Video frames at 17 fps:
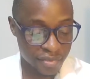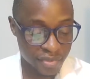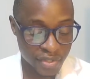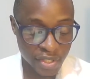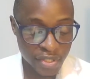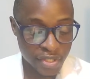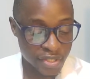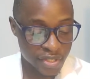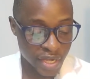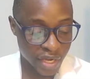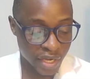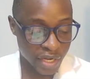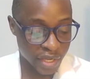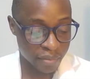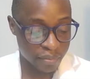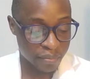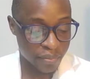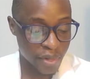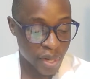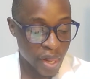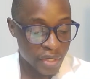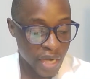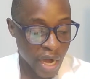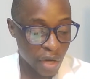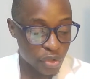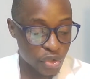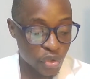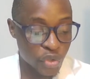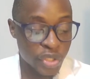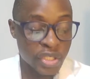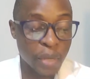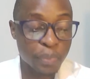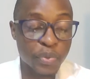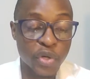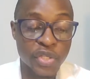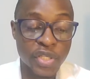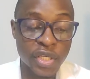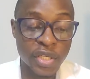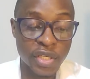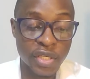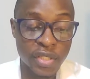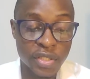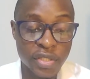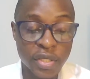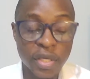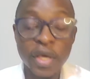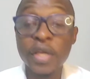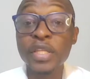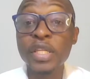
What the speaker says: This is the claim. Now, during the proceedings,